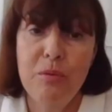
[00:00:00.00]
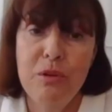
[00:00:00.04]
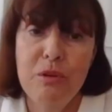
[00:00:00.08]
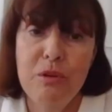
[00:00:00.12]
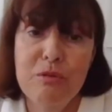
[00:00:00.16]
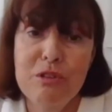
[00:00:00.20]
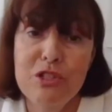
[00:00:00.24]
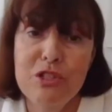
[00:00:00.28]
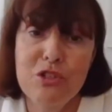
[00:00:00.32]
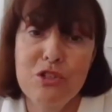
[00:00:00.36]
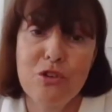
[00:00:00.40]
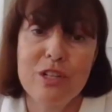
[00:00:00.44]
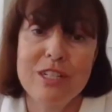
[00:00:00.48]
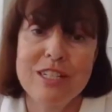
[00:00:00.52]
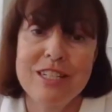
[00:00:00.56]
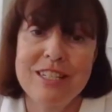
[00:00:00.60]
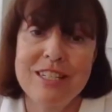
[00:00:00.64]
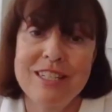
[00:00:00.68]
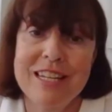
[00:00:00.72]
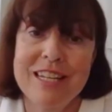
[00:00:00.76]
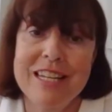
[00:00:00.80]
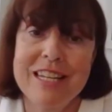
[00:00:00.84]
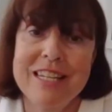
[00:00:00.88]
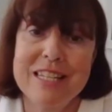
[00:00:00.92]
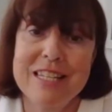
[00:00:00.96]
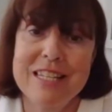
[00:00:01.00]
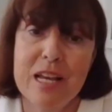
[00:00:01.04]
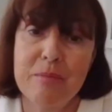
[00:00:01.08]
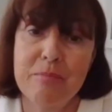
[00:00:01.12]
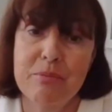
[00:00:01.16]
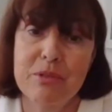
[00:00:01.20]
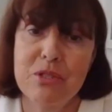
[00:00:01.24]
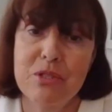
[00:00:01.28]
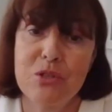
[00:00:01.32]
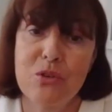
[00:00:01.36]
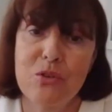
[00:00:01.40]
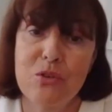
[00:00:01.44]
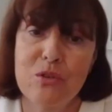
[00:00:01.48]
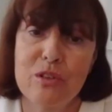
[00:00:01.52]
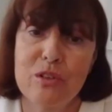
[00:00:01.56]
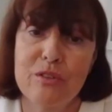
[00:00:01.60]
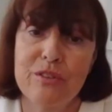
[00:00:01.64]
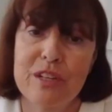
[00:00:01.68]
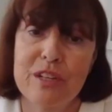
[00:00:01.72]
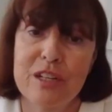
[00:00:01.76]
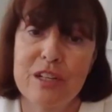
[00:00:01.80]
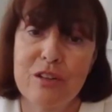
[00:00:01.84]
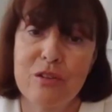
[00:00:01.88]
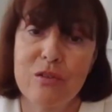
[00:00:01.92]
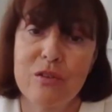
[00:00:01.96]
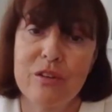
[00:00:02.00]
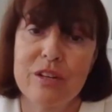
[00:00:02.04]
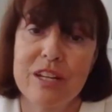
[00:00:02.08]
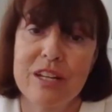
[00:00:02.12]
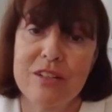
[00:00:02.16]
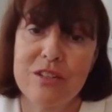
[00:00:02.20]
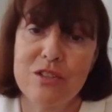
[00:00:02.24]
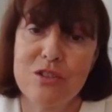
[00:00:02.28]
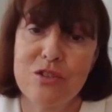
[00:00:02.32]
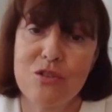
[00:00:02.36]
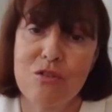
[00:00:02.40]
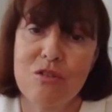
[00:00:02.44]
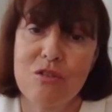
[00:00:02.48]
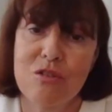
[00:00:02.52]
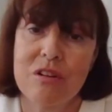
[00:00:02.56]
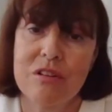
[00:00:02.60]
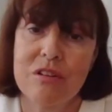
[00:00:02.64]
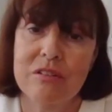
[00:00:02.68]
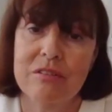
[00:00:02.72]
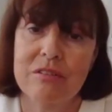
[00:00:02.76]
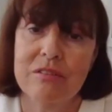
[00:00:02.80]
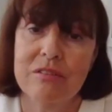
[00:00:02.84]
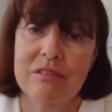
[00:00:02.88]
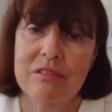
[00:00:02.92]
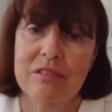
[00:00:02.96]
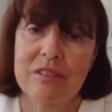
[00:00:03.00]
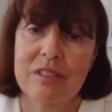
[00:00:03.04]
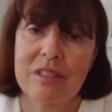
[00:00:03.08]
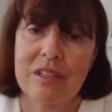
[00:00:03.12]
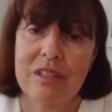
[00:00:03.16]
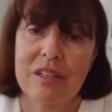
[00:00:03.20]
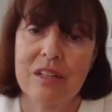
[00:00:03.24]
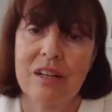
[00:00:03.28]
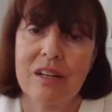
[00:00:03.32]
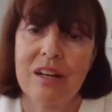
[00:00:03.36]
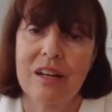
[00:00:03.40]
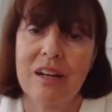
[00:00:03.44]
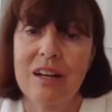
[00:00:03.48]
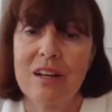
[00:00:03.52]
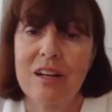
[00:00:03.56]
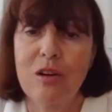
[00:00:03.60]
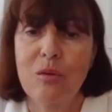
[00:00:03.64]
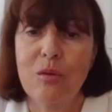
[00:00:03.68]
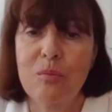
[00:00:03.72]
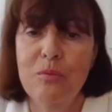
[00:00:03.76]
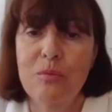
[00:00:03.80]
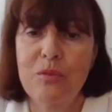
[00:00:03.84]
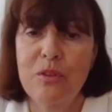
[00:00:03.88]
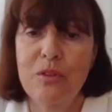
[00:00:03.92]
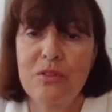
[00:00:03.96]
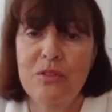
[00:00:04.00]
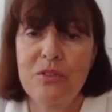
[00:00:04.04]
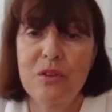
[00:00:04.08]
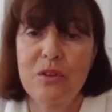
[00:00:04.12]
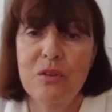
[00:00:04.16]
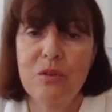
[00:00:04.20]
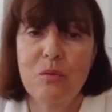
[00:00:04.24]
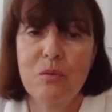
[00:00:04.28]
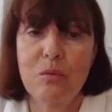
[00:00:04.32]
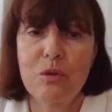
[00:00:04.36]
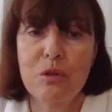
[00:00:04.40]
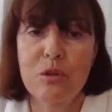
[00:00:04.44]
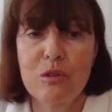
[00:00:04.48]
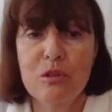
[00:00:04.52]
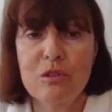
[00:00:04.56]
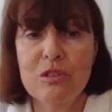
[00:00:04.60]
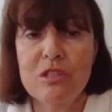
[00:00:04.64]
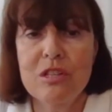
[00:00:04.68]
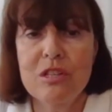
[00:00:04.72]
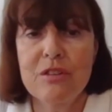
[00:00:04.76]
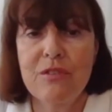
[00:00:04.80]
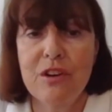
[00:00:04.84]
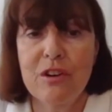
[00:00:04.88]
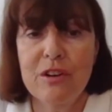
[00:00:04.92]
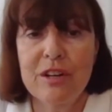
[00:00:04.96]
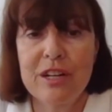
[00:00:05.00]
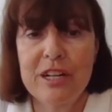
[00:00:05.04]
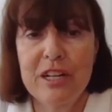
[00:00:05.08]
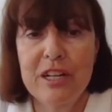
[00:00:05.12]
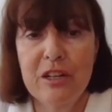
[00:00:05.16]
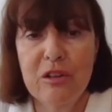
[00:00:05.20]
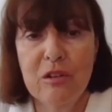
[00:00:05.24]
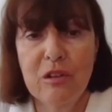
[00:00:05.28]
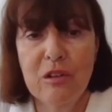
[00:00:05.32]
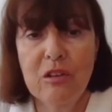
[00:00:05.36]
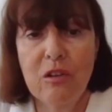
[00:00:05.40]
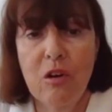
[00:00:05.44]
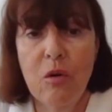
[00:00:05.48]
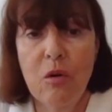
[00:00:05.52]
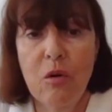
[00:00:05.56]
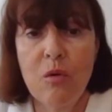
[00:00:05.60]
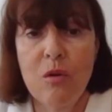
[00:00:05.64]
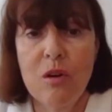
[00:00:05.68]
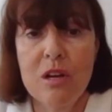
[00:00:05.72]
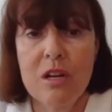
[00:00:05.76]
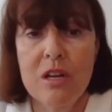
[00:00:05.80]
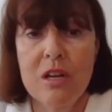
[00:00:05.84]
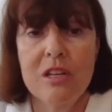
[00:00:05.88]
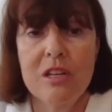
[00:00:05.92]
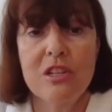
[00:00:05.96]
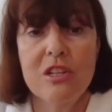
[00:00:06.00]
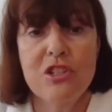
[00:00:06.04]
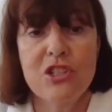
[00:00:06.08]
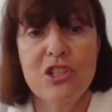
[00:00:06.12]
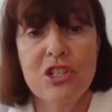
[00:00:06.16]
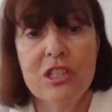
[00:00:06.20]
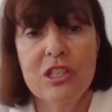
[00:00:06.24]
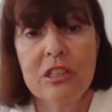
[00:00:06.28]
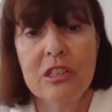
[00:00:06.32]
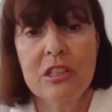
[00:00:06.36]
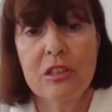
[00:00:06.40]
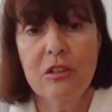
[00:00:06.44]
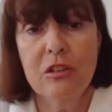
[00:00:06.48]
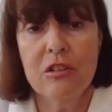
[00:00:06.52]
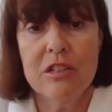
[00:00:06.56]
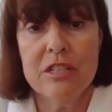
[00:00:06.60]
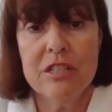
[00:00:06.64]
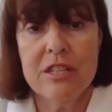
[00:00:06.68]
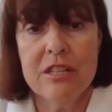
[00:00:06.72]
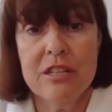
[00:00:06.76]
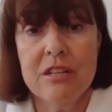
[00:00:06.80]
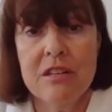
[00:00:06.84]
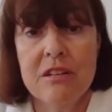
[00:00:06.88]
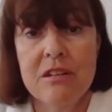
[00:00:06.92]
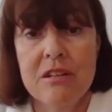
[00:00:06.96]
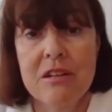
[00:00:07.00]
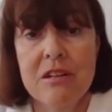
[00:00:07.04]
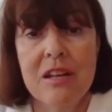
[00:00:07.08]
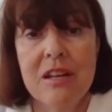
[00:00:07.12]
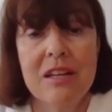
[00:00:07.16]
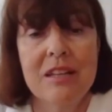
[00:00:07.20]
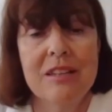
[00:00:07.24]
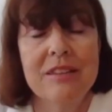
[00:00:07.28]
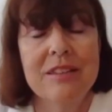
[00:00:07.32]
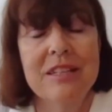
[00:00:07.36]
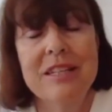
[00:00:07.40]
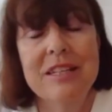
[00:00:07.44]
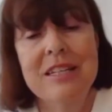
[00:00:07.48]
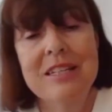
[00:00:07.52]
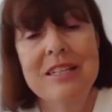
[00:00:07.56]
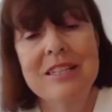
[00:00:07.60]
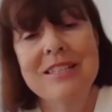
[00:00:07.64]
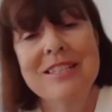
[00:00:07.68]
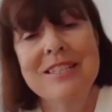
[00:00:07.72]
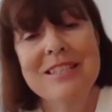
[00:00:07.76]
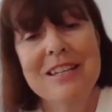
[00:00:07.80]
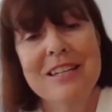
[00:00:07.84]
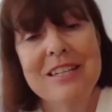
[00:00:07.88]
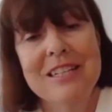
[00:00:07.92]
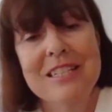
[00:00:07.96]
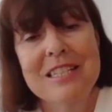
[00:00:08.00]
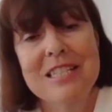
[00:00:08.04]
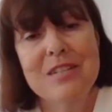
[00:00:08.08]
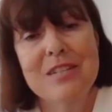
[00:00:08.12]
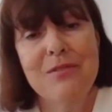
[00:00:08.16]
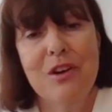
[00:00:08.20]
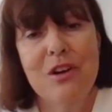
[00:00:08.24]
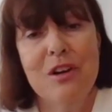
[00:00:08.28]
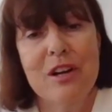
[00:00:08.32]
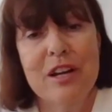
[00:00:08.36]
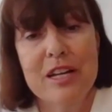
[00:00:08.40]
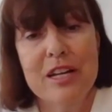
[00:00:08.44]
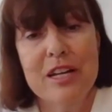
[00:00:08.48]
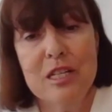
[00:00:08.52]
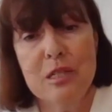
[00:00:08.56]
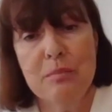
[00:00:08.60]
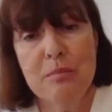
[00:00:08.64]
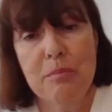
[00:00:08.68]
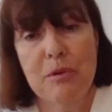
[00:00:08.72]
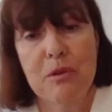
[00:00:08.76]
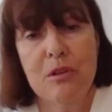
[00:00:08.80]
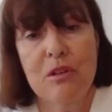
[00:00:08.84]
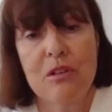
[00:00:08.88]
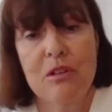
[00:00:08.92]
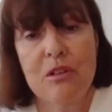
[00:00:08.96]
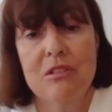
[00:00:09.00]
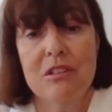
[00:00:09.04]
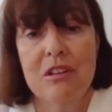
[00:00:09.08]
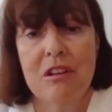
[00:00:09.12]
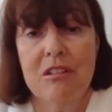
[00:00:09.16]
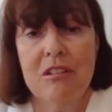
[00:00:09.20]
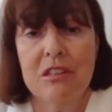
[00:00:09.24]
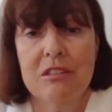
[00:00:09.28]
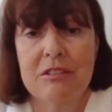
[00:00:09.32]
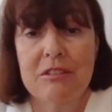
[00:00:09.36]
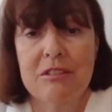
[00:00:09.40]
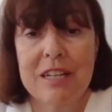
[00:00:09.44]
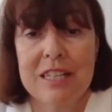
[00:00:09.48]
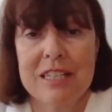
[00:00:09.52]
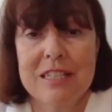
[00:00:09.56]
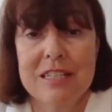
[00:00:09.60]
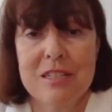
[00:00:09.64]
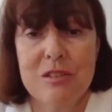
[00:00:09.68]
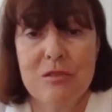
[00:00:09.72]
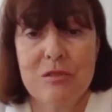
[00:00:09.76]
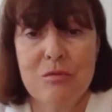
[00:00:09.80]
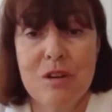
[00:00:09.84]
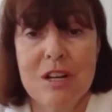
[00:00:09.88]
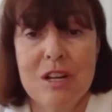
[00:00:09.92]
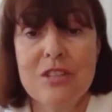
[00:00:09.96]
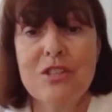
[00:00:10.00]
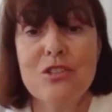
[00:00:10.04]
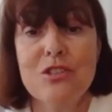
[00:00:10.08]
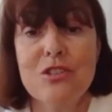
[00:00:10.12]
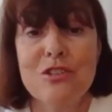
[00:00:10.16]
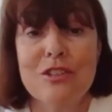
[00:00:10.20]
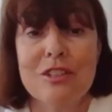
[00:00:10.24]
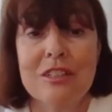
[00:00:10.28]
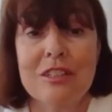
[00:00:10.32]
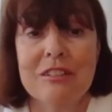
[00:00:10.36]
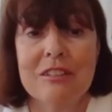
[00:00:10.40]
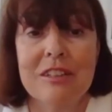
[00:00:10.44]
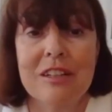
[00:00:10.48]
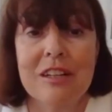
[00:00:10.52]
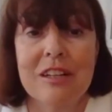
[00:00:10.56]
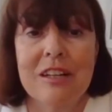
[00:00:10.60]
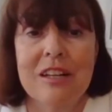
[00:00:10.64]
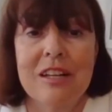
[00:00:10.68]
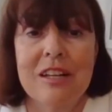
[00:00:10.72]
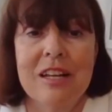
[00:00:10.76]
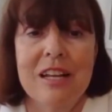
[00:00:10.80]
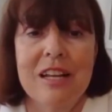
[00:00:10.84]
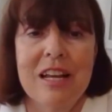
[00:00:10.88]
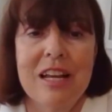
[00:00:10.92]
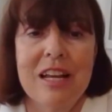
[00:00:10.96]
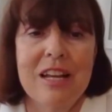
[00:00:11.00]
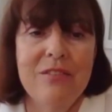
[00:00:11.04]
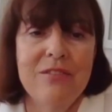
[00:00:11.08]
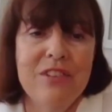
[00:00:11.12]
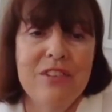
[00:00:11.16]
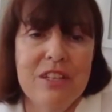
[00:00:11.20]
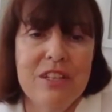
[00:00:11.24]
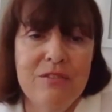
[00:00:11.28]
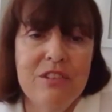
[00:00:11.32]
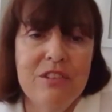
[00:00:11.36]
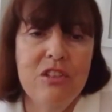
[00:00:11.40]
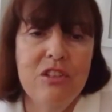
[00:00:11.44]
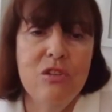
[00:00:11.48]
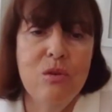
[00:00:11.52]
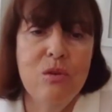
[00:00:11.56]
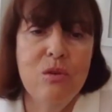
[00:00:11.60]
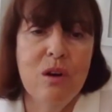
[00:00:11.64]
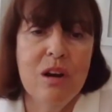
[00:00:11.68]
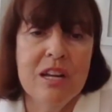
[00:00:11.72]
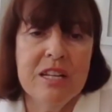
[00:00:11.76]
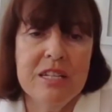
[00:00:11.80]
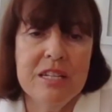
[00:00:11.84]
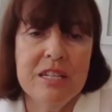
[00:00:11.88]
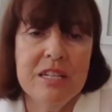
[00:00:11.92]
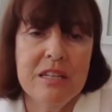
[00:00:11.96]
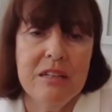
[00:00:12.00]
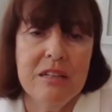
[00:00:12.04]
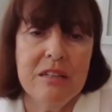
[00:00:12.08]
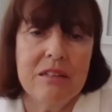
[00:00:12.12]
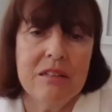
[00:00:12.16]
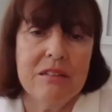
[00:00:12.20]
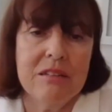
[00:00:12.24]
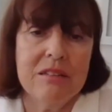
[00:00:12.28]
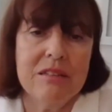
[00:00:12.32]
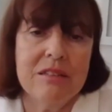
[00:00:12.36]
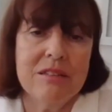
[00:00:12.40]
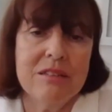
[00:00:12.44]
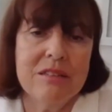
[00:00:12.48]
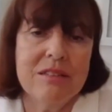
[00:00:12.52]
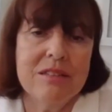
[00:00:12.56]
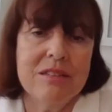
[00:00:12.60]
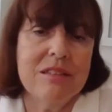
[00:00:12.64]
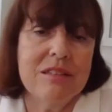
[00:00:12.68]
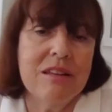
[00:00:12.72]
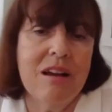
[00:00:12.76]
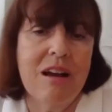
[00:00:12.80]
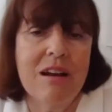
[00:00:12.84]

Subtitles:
you enjoyed today's episode of Hero Next Door. I hope that the words of our hero, Sheila Laursen, and the insights of our expert, Dr. Allison Russell, have given you ideas